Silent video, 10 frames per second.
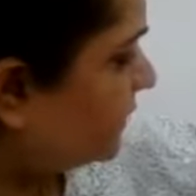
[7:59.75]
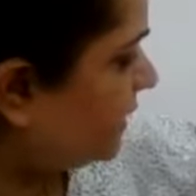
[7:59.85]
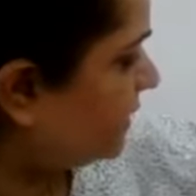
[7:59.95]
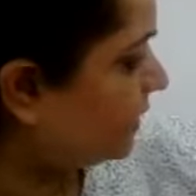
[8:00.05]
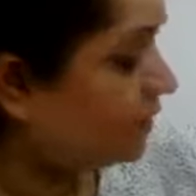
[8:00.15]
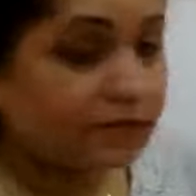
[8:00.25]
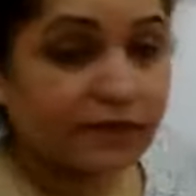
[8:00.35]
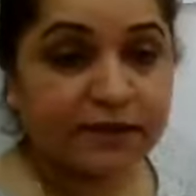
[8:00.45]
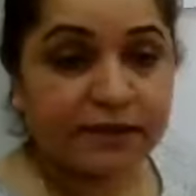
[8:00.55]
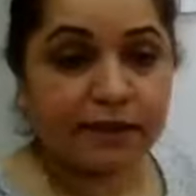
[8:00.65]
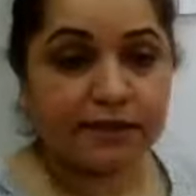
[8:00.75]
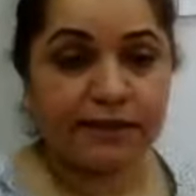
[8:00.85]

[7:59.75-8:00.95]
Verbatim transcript: I think this will stick.